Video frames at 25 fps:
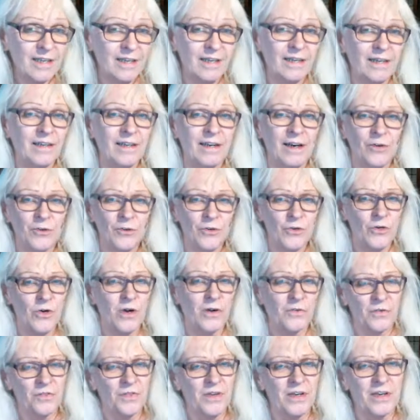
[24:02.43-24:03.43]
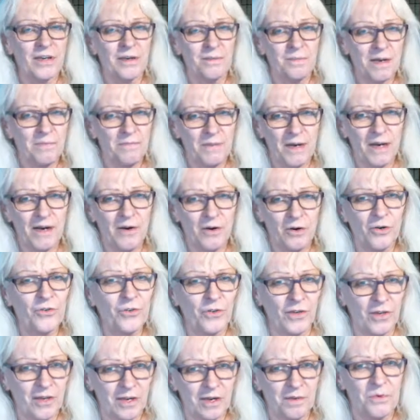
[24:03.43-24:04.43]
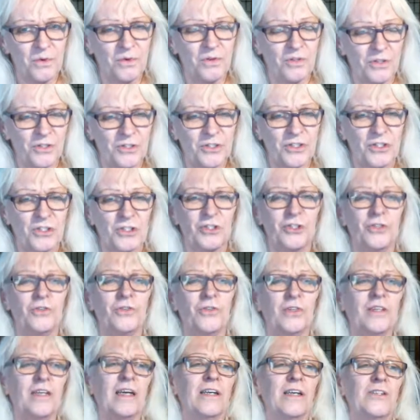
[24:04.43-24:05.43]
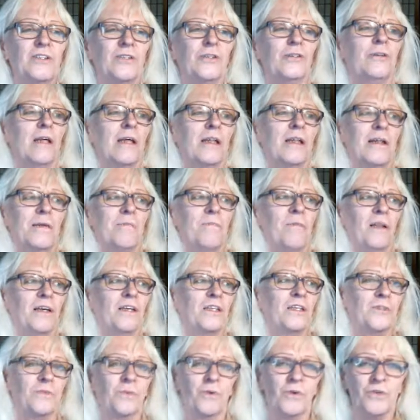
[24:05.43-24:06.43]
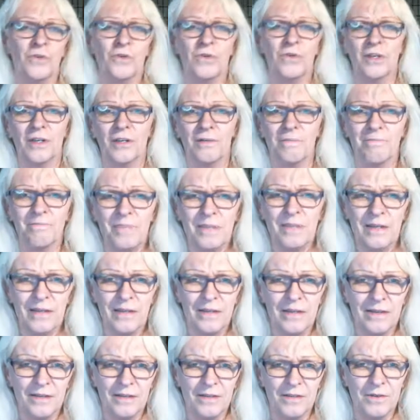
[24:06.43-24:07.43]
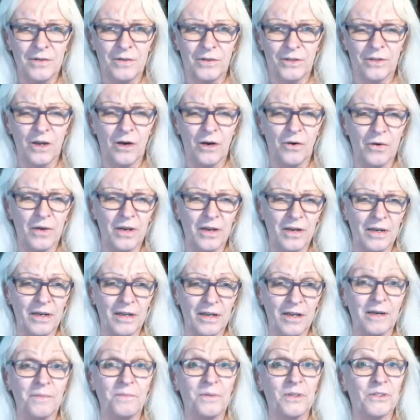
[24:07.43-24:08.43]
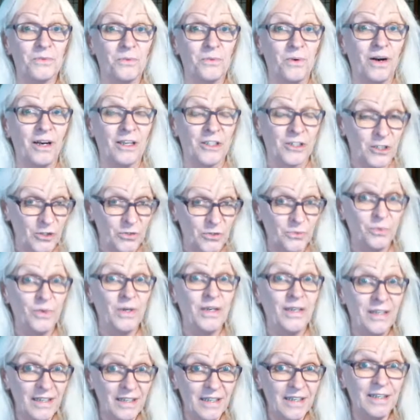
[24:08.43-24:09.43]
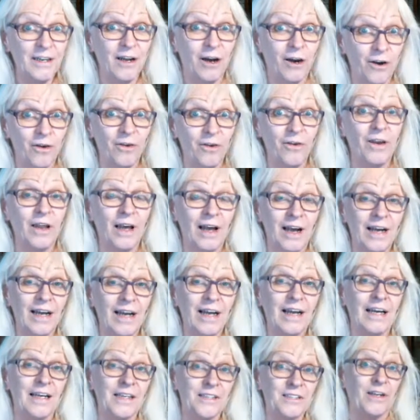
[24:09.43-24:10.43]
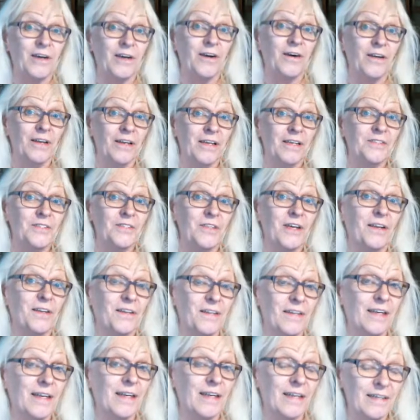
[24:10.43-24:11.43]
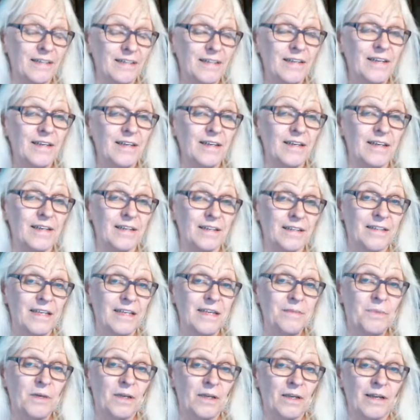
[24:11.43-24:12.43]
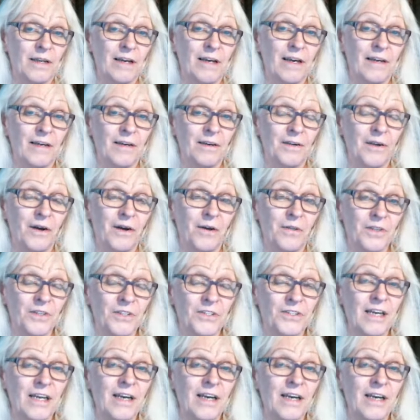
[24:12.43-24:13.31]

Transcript: I'll do everything in my power to help you and assist you to get you to that place where you can go in and help us watch, because we need all eyes and all hands on deck, keeping an eye on all this.